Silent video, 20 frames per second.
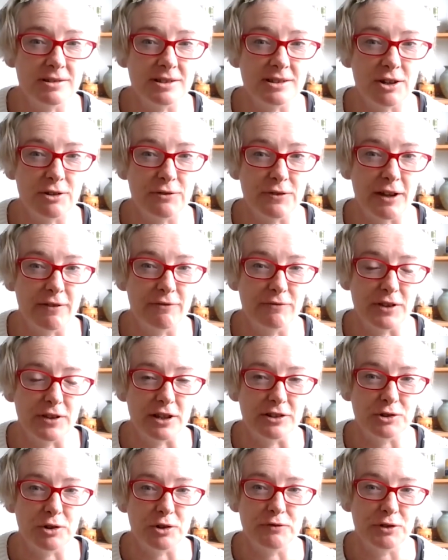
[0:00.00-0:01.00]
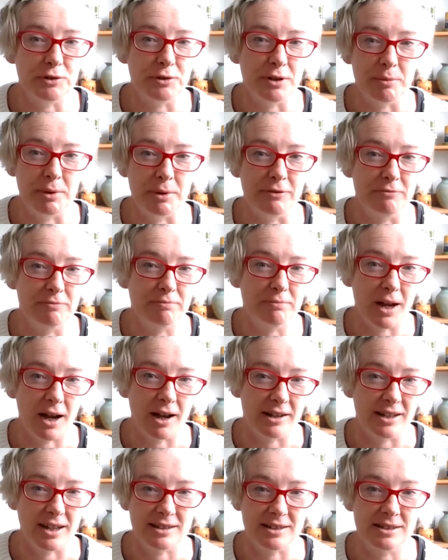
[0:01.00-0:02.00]
So they're sort of doing a bit of,
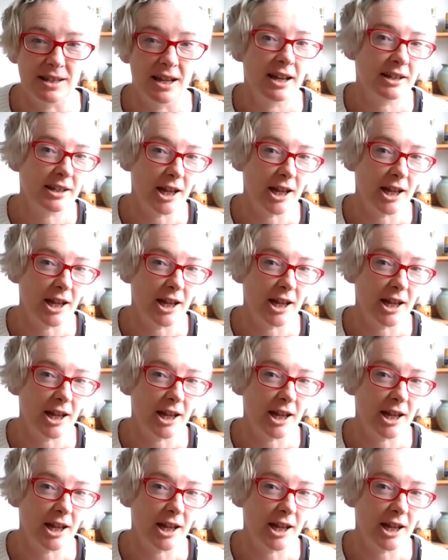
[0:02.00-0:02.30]
I guess,